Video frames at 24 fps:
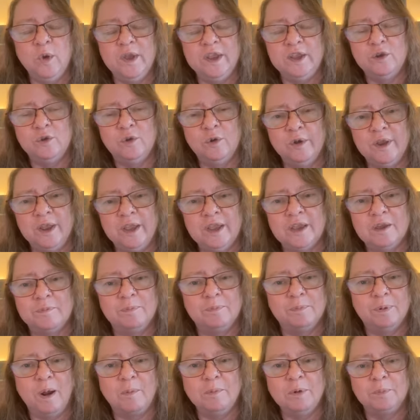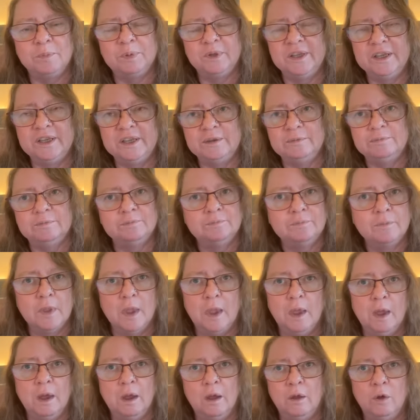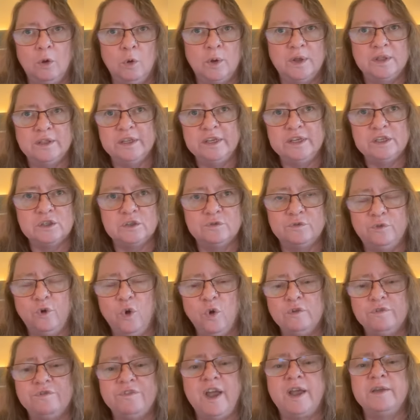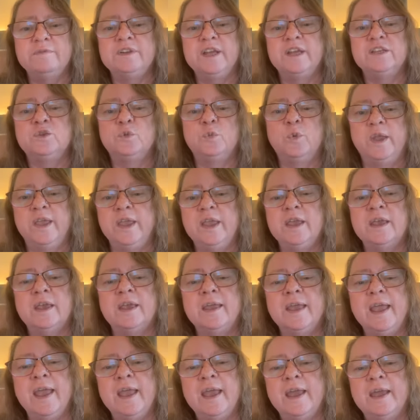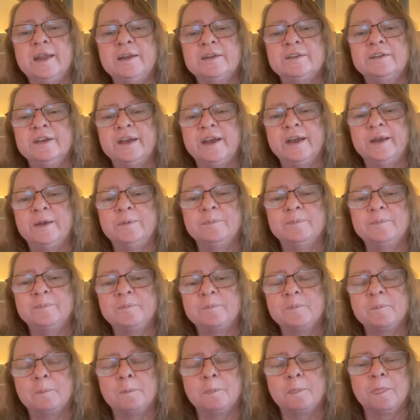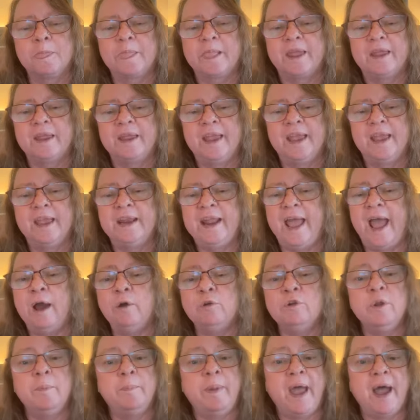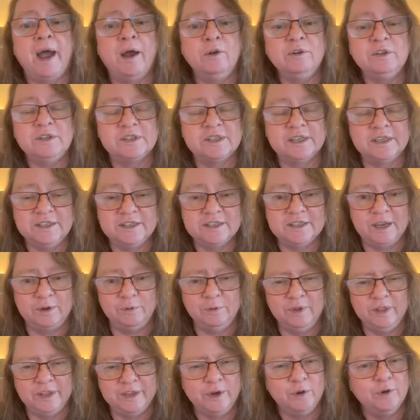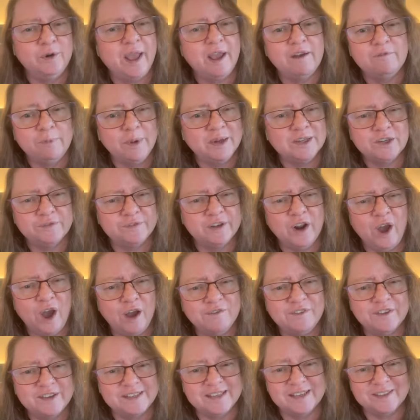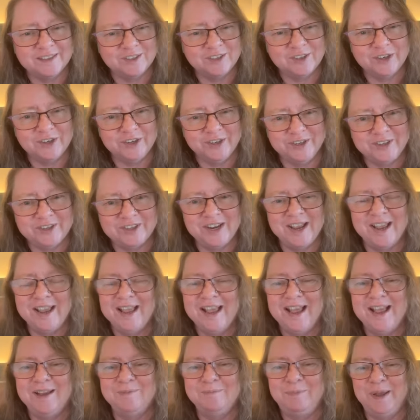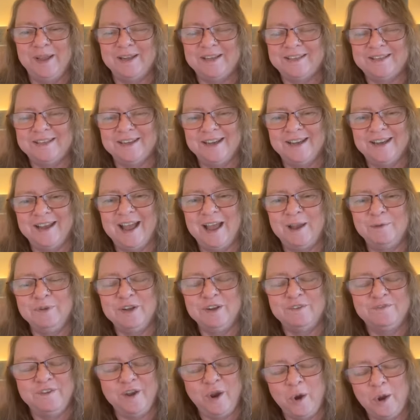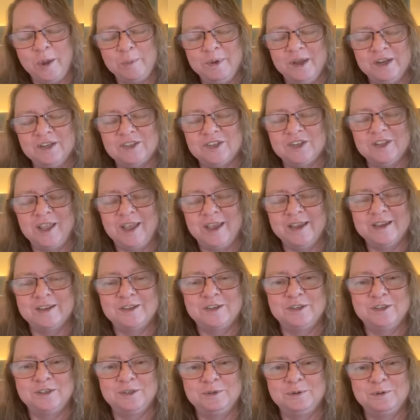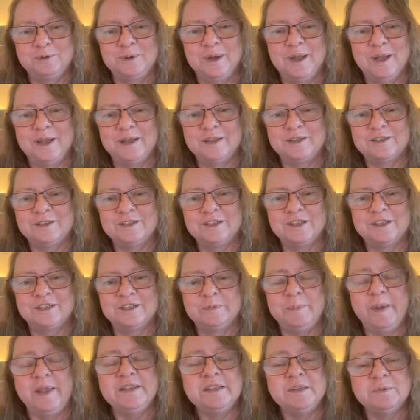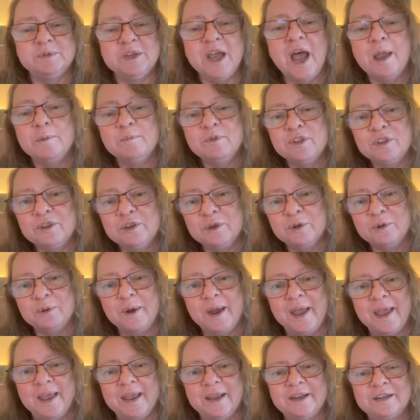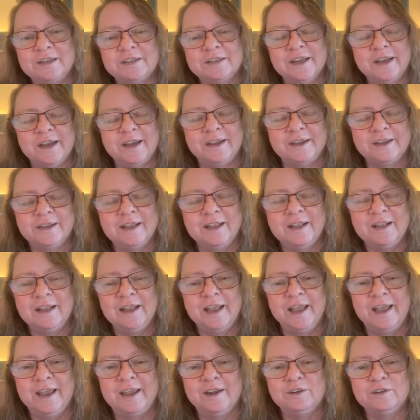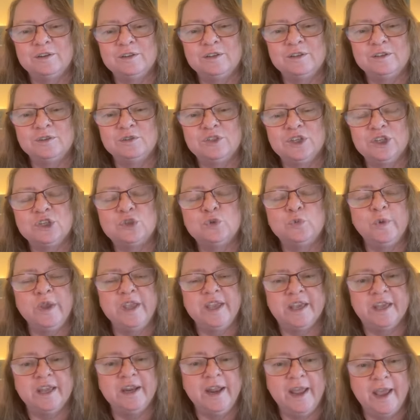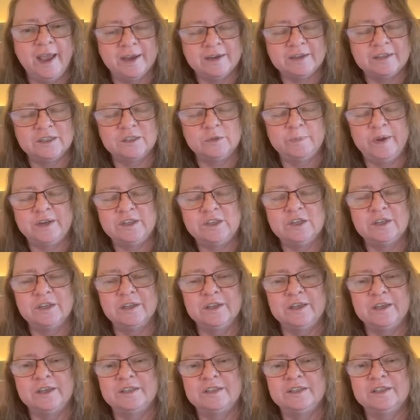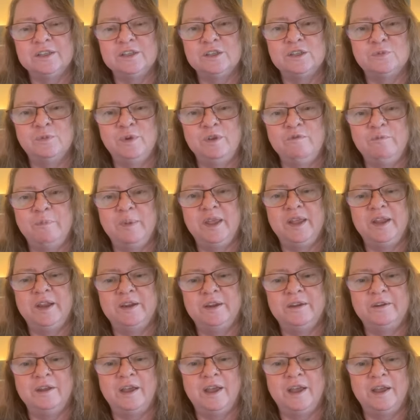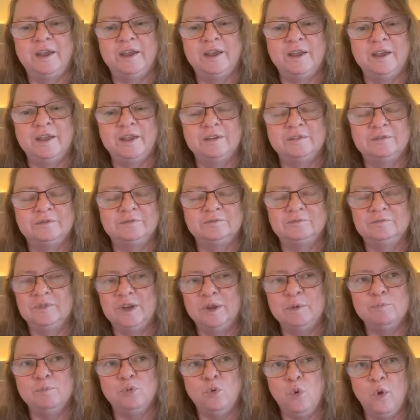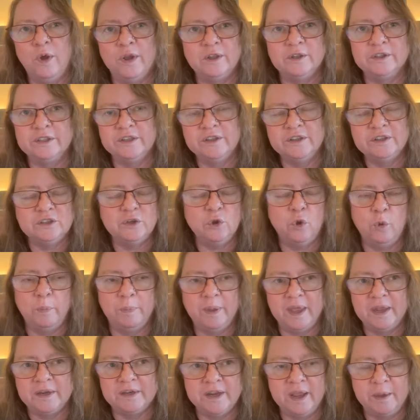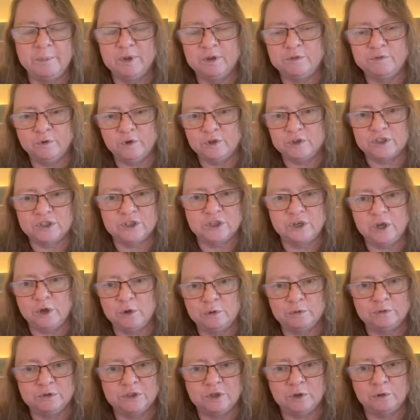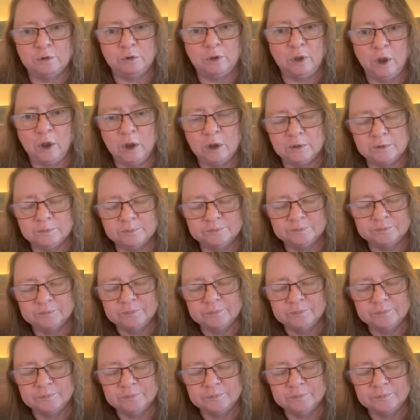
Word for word: Queen Creek probably, oh, at least four or five days a week. And um, and out and about since I really don't have much of an office at the church. But uh, I would very much like to uh, to spend some time with you and uh, and just reconnect, especially since we've been uh, embroiled in this whole pandemic for so so long.